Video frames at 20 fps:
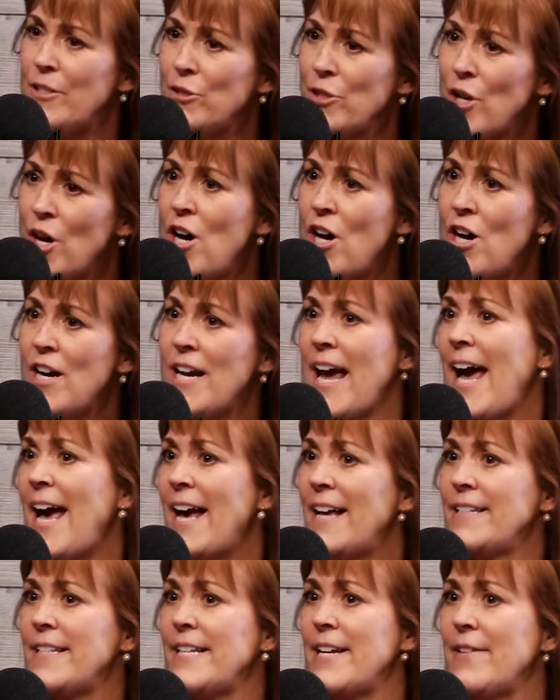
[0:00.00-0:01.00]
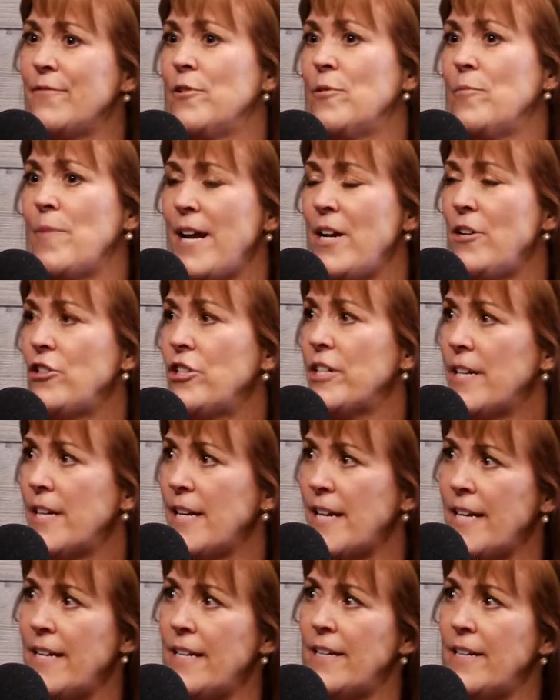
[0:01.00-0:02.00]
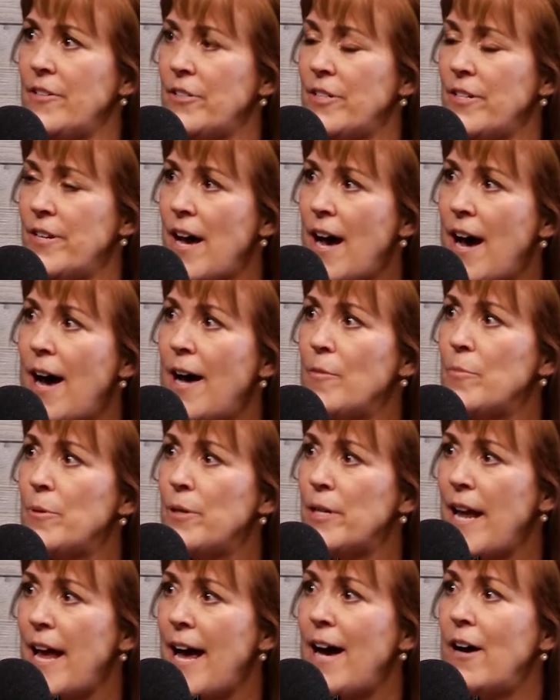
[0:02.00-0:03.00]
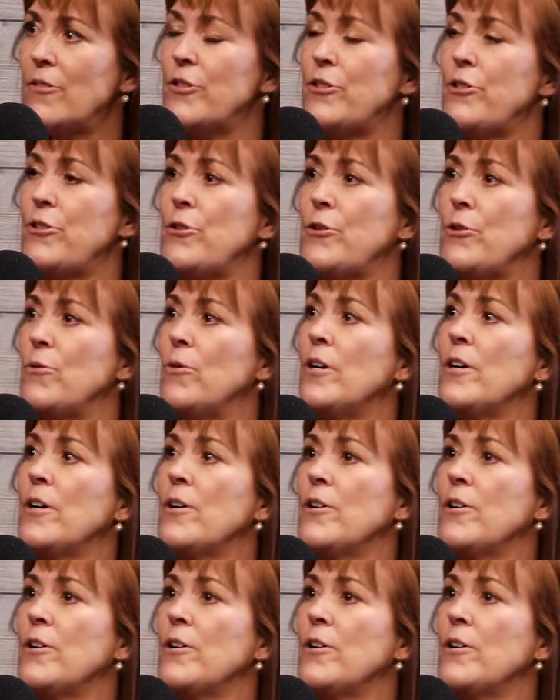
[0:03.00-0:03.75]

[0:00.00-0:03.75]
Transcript: long as the information is not put out to